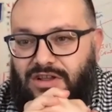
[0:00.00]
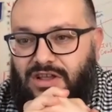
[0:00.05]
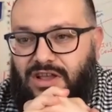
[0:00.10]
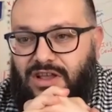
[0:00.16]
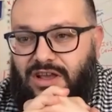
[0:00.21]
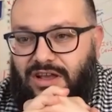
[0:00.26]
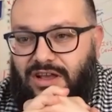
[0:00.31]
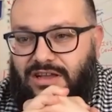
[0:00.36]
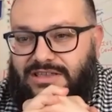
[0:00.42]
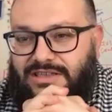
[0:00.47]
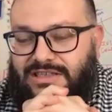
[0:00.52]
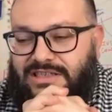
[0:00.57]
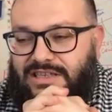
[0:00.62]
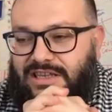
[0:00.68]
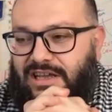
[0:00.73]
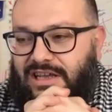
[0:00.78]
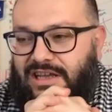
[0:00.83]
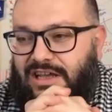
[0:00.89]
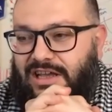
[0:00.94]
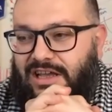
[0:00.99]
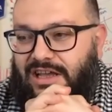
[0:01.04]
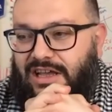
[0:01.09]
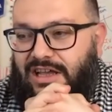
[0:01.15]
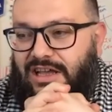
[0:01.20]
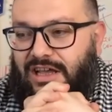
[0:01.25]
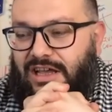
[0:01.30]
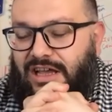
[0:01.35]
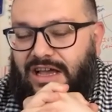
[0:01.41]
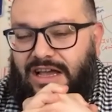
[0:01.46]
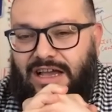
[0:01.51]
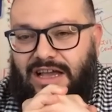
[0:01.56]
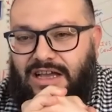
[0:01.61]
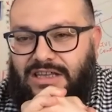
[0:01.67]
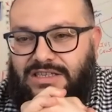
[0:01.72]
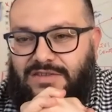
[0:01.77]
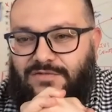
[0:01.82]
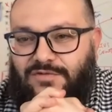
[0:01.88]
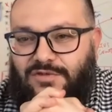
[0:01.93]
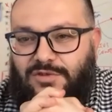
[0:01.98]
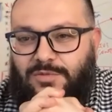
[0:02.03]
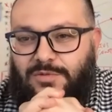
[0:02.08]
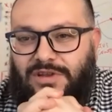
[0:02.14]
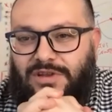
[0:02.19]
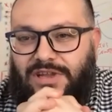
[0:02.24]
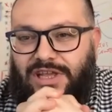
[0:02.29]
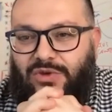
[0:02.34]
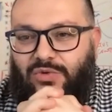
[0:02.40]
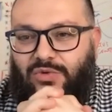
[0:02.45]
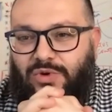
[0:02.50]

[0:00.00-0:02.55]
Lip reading: It's as a football league,